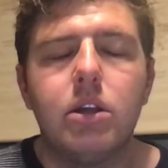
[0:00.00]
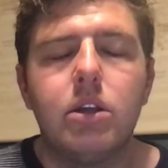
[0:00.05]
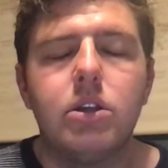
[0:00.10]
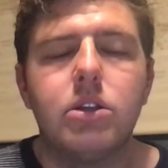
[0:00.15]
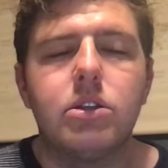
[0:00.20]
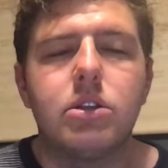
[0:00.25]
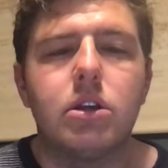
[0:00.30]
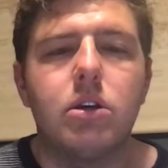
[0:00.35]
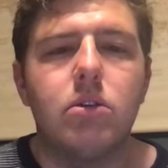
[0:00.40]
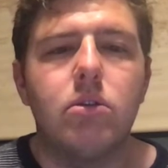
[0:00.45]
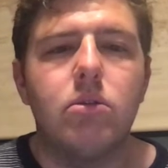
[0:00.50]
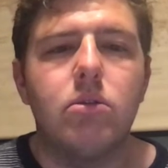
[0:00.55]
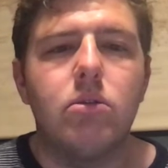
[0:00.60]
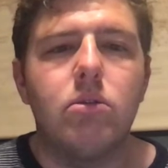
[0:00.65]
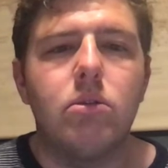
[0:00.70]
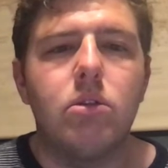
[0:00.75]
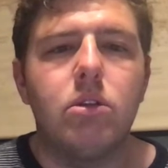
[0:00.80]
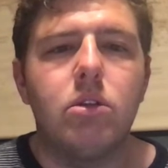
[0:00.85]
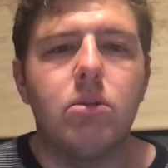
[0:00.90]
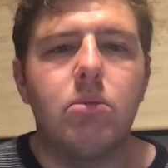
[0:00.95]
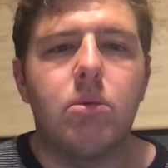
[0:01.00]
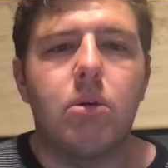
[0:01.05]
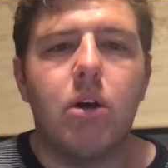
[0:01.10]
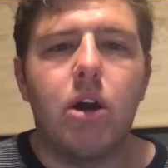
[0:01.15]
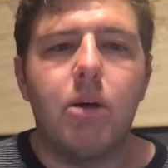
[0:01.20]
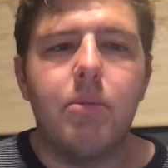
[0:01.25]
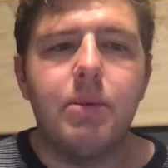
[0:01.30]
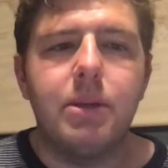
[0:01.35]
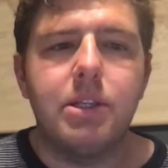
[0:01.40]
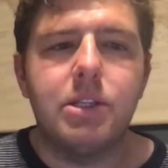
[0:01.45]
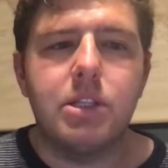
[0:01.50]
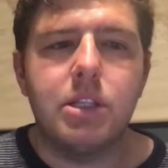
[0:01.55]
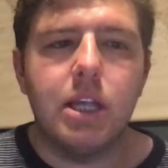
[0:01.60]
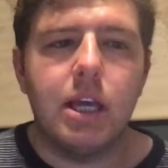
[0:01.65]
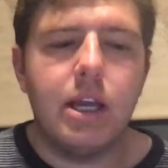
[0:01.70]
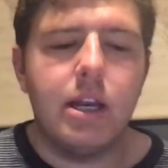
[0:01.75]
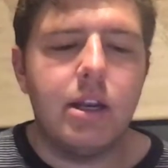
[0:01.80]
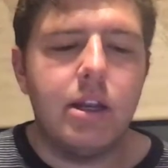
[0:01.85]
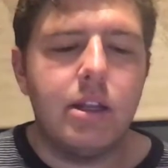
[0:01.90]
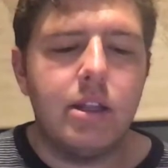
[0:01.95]
So, the promise
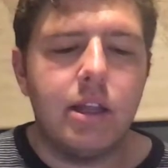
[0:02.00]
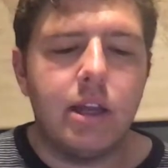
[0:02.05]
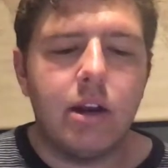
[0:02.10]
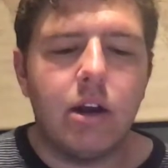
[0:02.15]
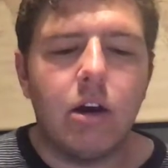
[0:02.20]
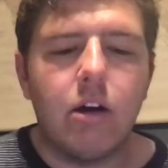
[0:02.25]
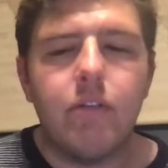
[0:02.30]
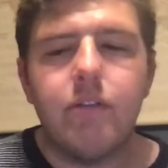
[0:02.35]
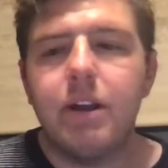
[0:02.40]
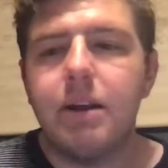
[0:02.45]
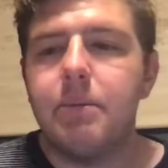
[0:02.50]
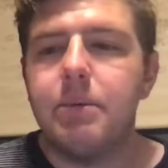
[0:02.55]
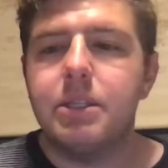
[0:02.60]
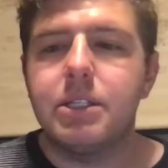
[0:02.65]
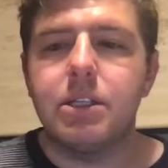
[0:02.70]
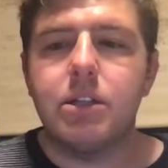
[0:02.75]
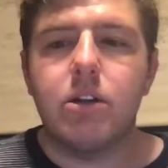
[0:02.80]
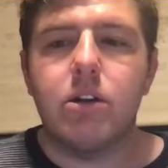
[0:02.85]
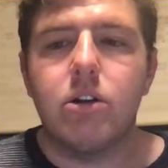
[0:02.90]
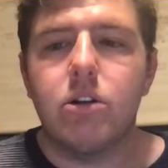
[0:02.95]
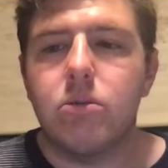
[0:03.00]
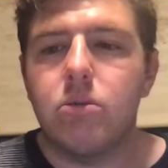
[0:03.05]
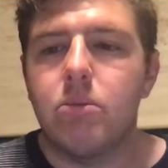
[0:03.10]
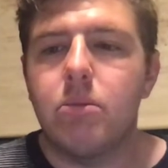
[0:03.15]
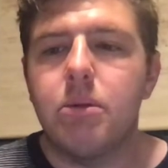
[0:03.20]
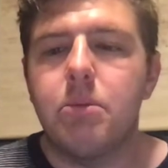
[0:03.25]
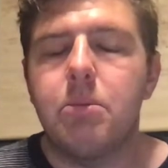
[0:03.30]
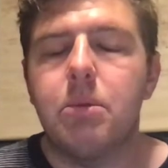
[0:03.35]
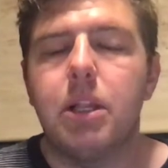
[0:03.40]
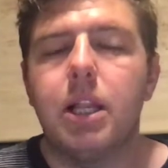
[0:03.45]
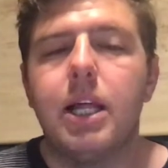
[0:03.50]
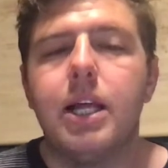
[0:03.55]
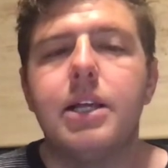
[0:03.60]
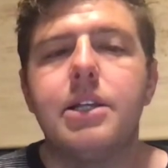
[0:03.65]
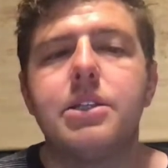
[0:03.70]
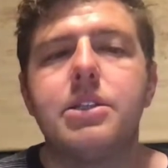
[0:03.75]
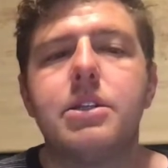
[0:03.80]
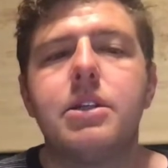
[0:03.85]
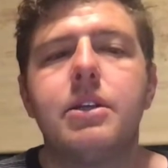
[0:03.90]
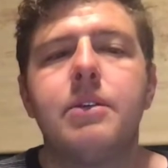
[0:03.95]
that, that all families of the earth would be
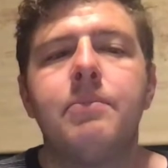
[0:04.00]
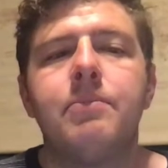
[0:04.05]
blessed